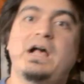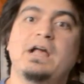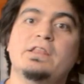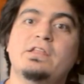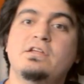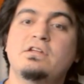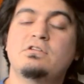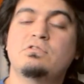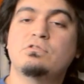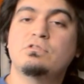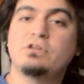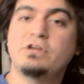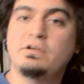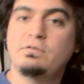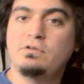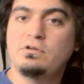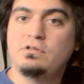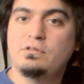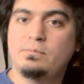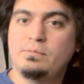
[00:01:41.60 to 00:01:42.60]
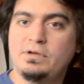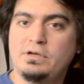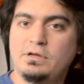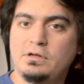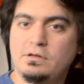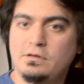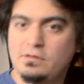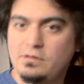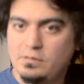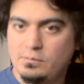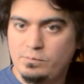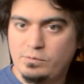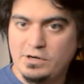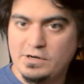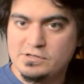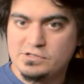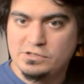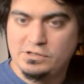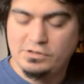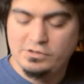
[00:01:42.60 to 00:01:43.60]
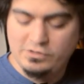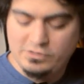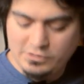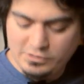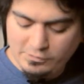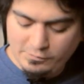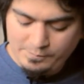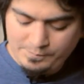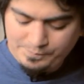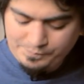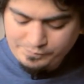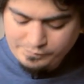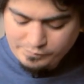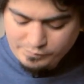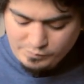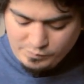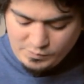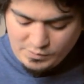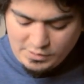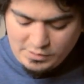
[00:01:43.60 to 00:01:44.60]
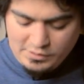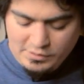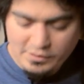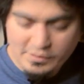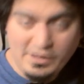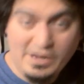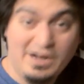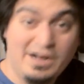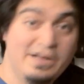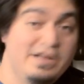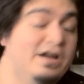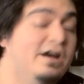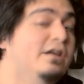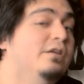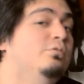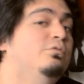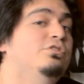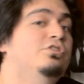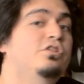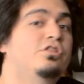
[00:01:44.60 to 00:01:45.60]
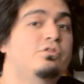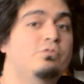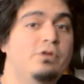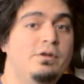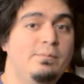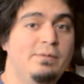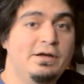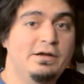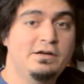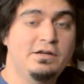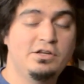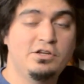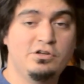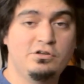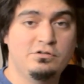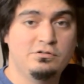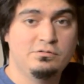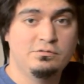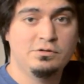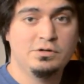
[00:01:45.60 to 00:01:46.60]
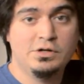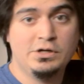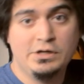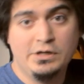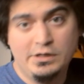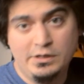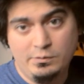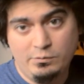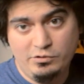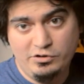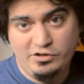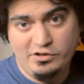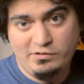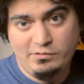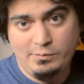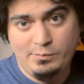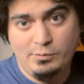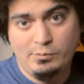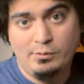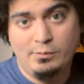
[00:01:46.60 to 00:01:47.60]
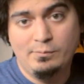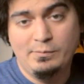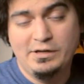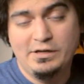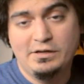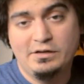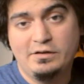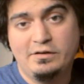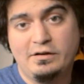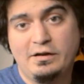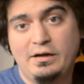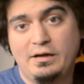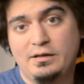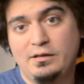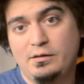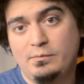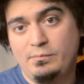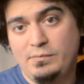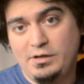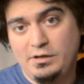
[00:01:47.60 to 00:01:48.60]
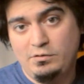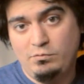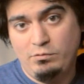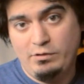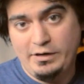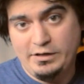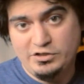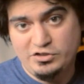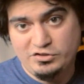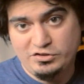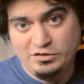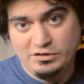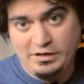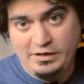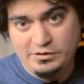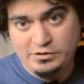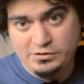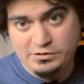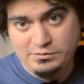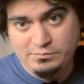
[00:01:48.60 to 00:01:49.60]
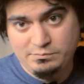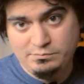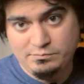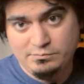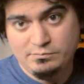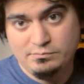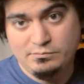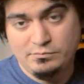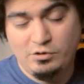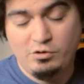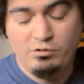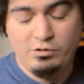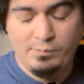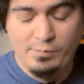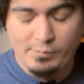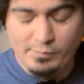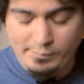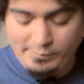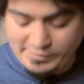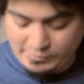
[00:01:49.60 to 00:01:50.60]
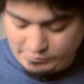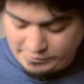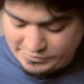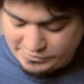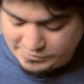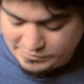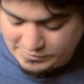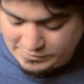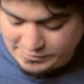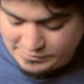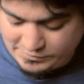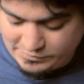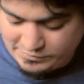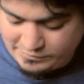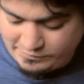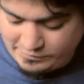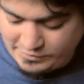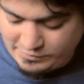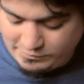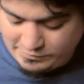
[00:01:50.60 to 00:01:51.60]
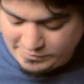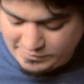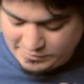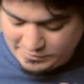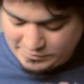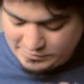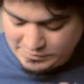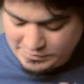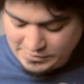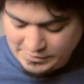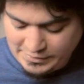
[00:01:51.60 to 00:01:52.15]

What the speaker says: and this will give you the biggest impression on the tone, I got it with the 3-band EQ with the sweepable mids and the mid-range selector, sweepable mid-range selector frequency,